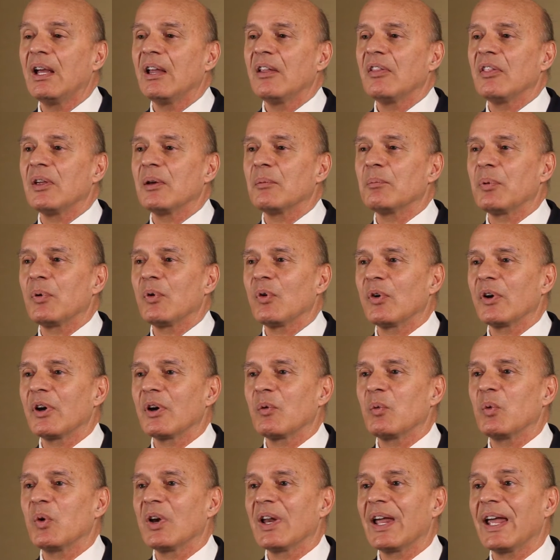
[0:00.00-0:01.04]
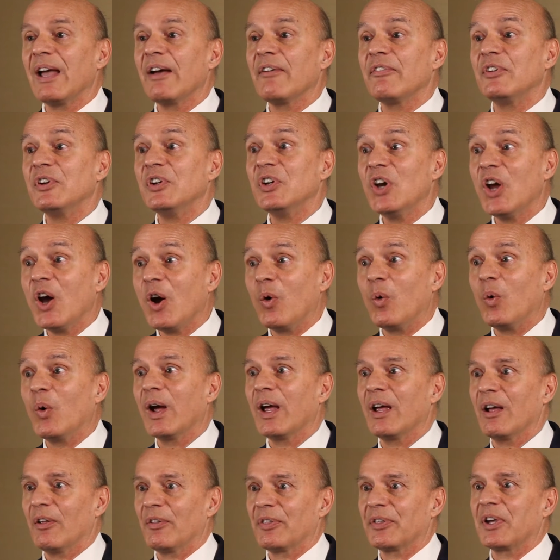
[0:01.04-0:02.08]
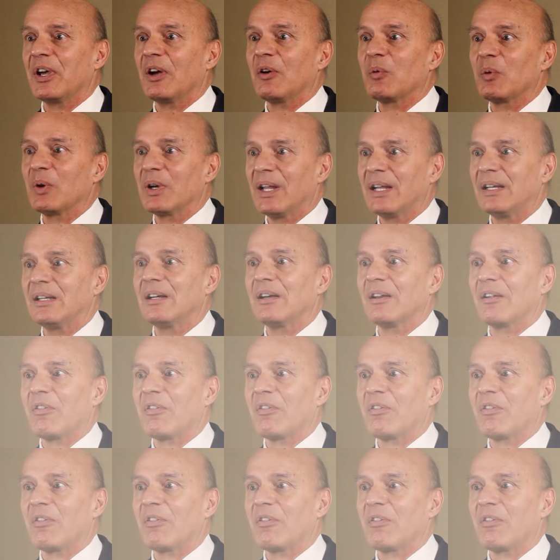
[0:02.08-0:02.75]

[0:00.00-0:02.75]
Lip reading: the employer will have no healthcare-related